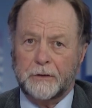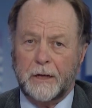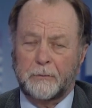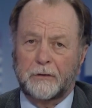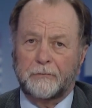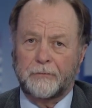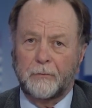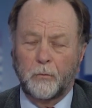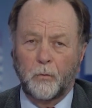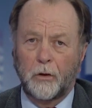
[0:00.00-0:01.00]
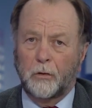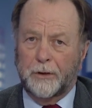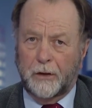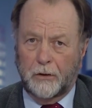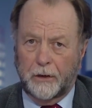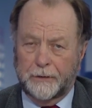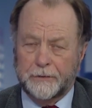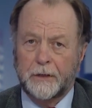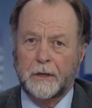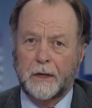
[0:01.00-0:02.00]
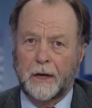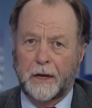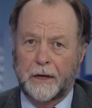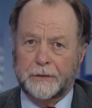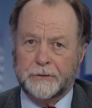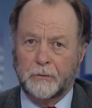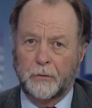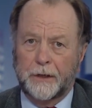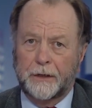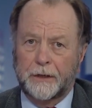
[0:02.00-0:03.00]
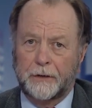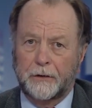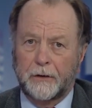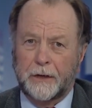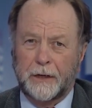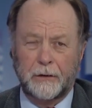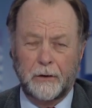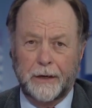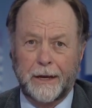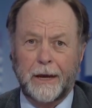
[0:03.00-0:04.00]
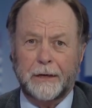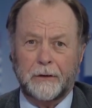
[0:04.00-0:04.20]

coming from well behind to win in 1998,